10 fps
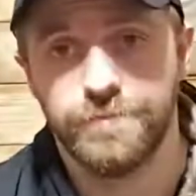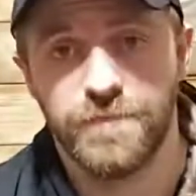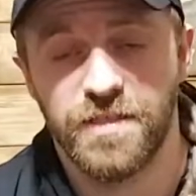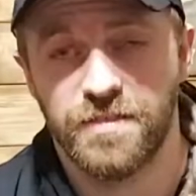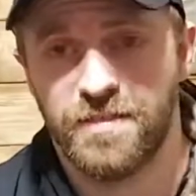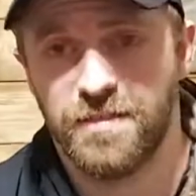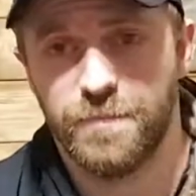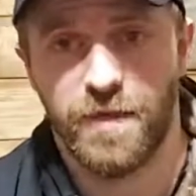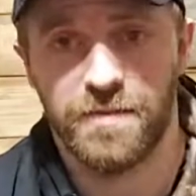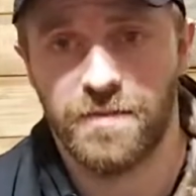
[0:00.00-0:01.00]
Just because
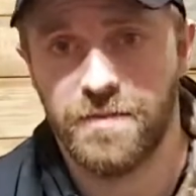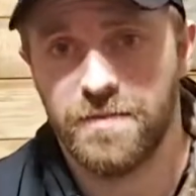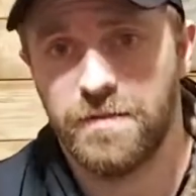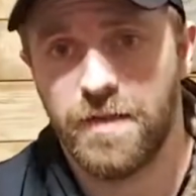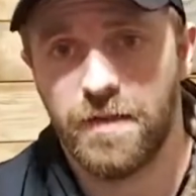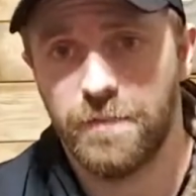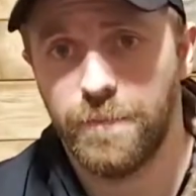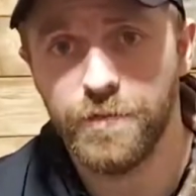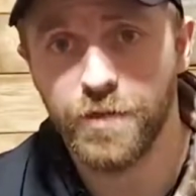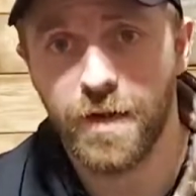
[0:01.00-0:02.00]
breast is kind of
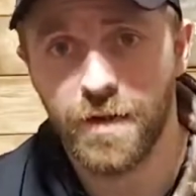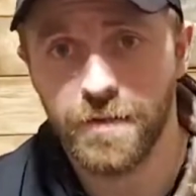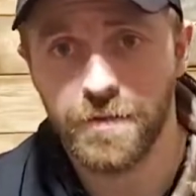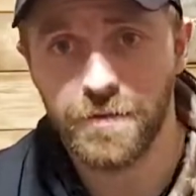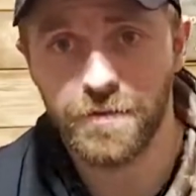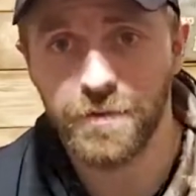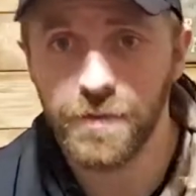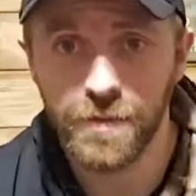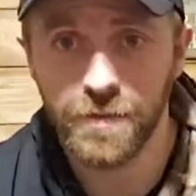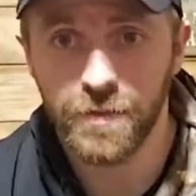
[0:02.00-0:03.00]
dry
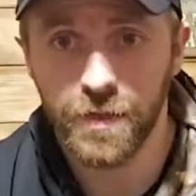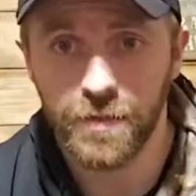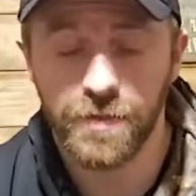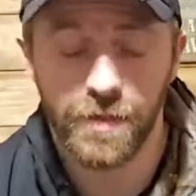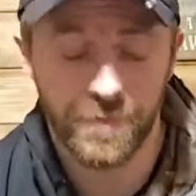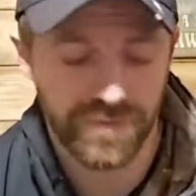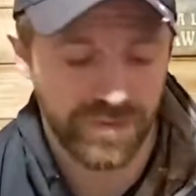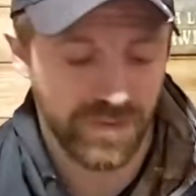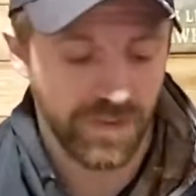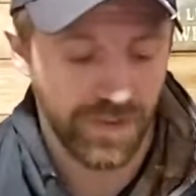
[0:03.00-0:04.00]
usually a lot of
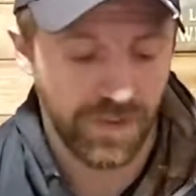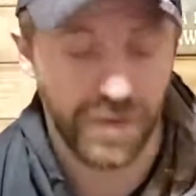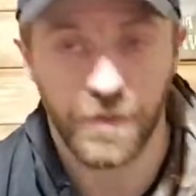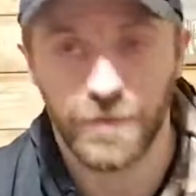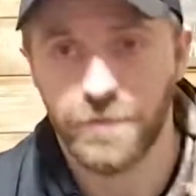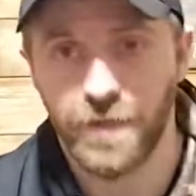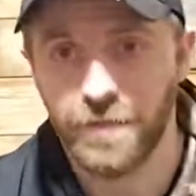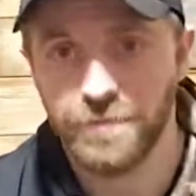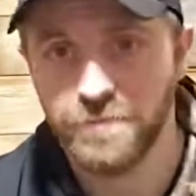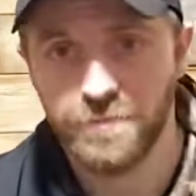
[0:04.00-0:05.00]
times, and leg
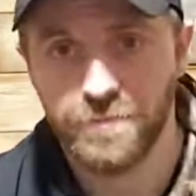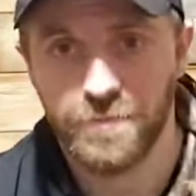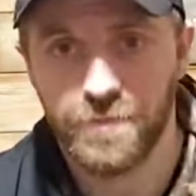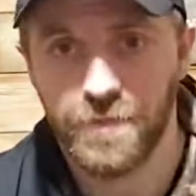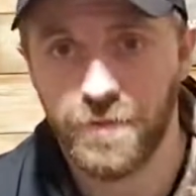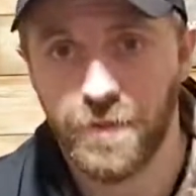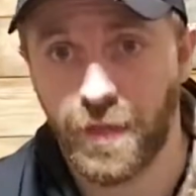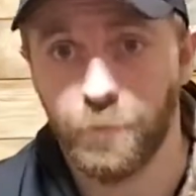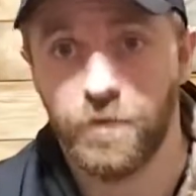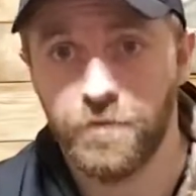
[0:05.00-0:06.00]

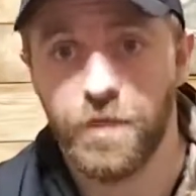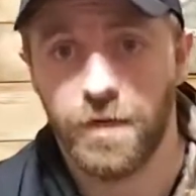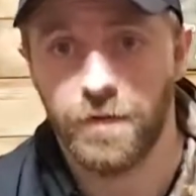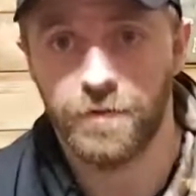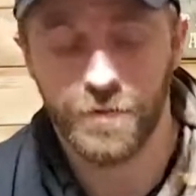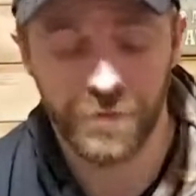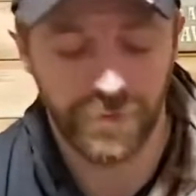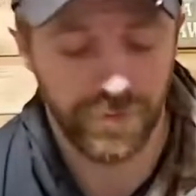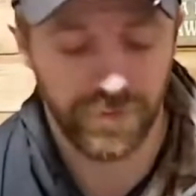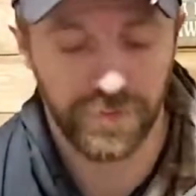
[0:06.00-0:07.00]
that will dry out
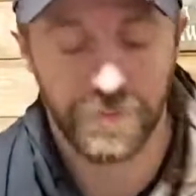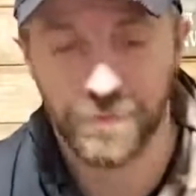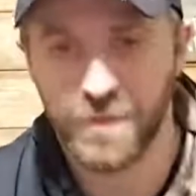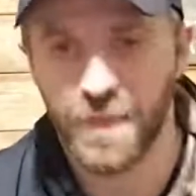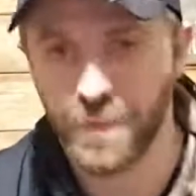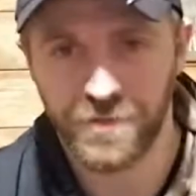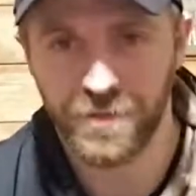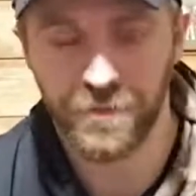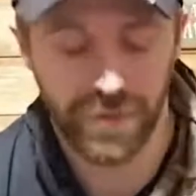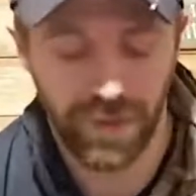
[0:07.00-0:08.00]
too, and not much
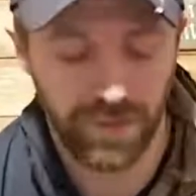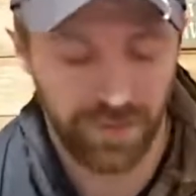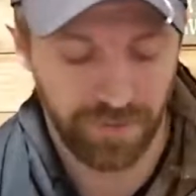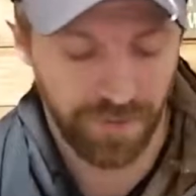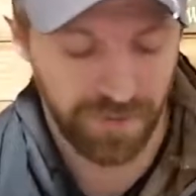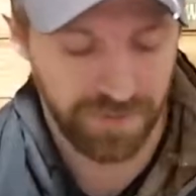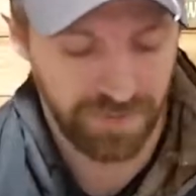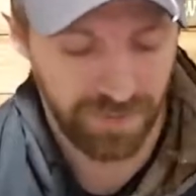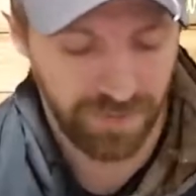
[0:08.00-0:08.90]
to it. I like thighs.